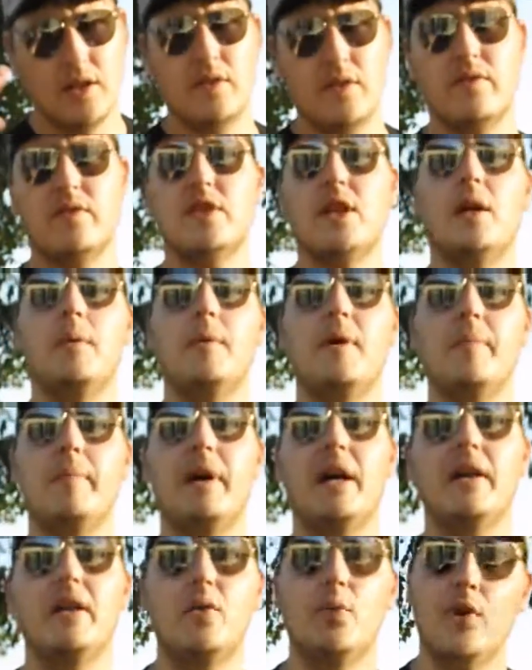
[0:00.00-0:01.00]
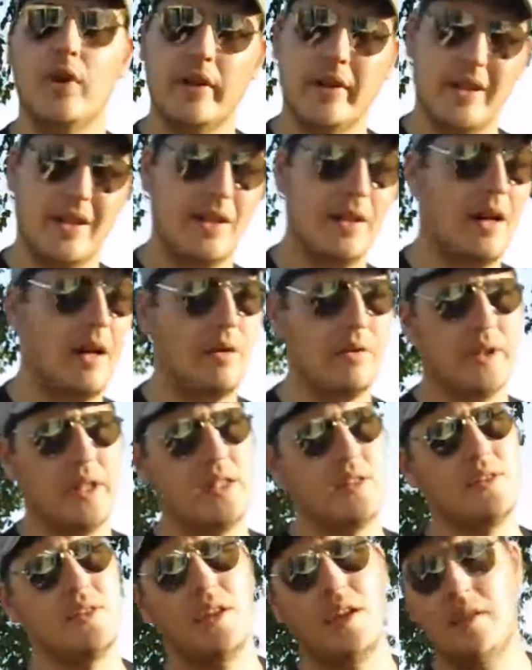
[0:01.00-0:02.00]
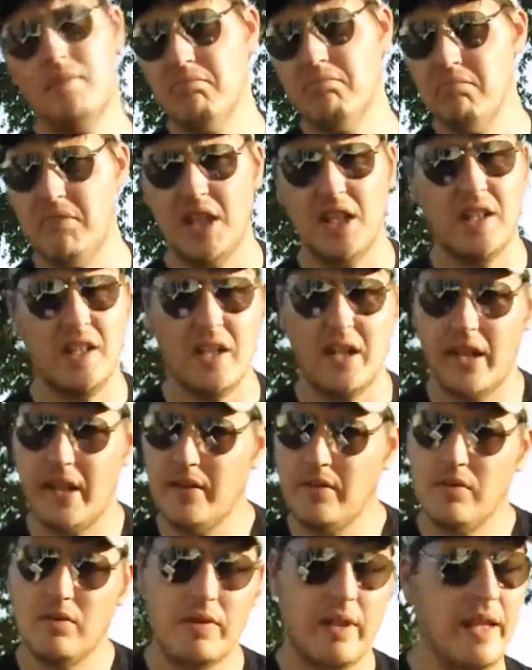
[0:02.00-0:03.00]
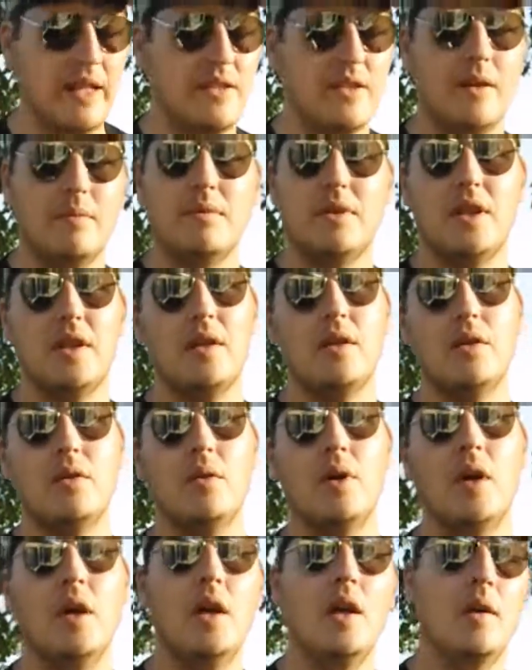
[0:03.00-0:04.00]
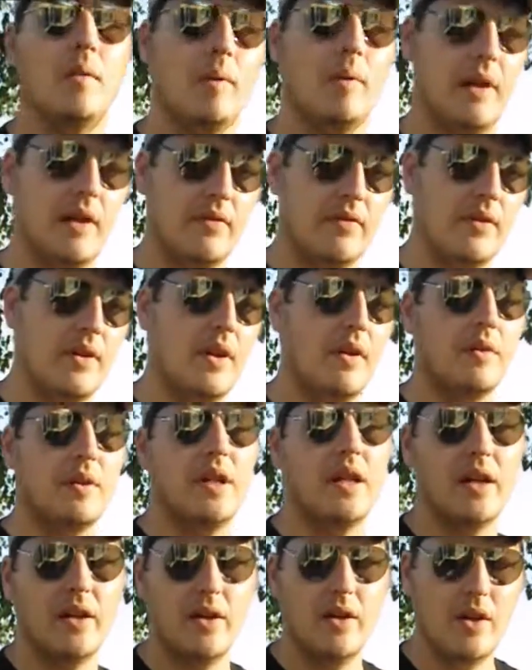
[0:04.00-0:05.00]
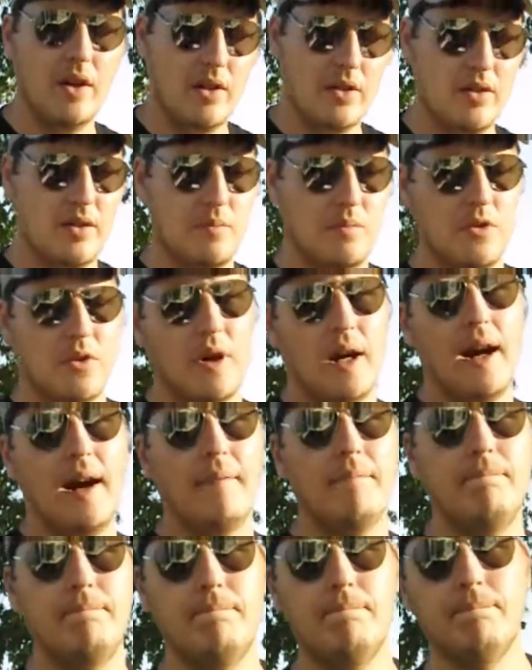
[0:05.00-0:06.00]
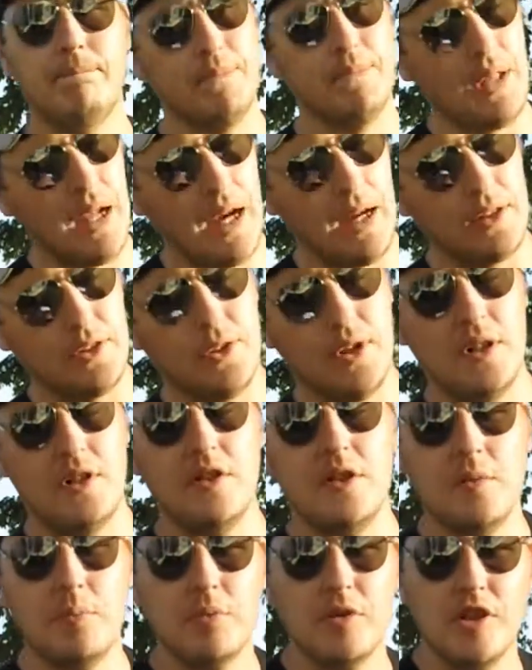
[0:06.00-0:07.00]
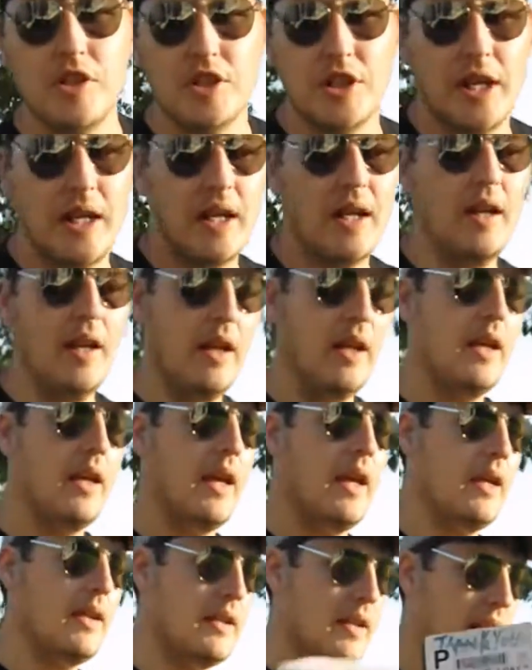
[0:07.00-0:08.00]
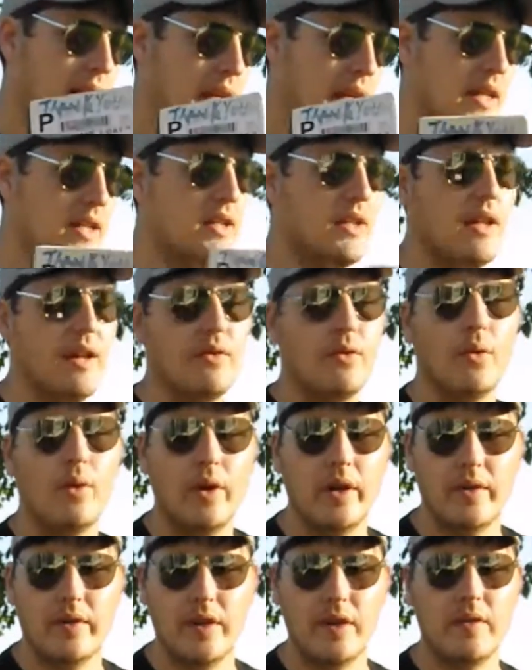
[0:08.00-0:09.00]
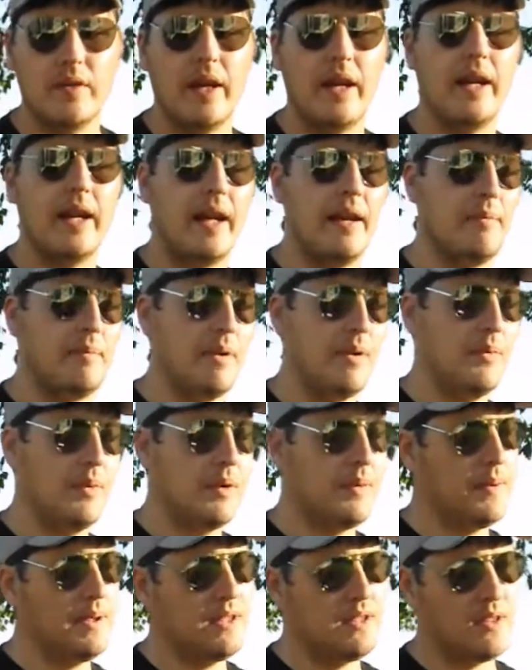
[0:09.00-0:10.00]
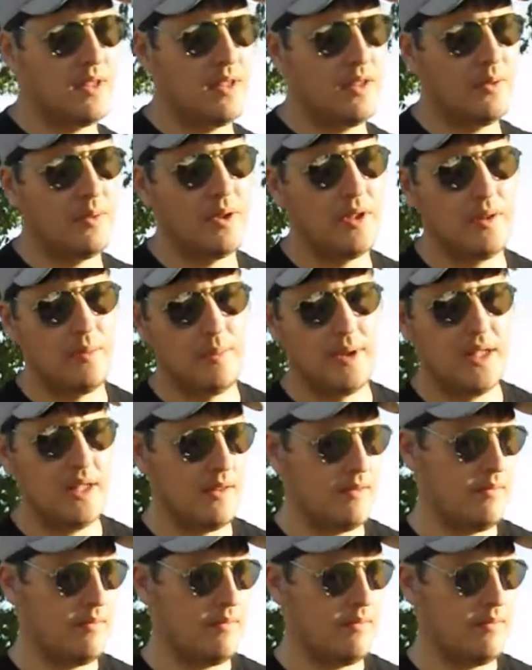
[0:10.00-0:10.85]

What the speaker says: set them up how you want. Get all, get some, get none. That's up to you. But if you don't care, subscribe. I'd greatly appreciate it. And each and every one of you that have been with me and stuck with me,